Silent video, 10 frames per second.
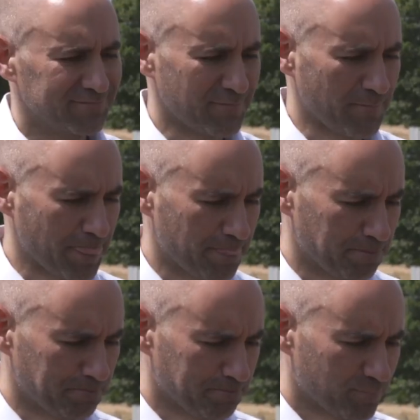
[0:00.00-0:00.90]
Tell me
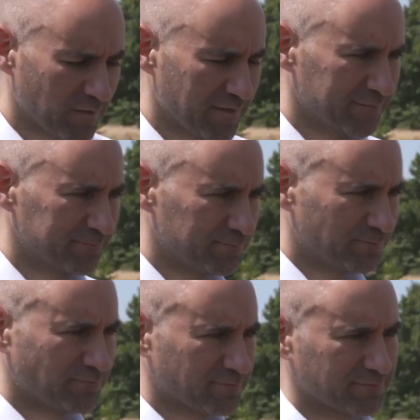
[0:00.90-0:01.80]
about the specific
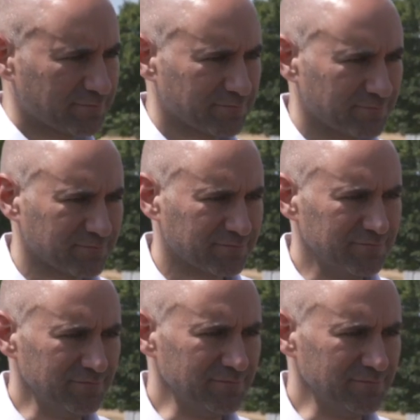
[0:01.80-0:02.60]
edit that you've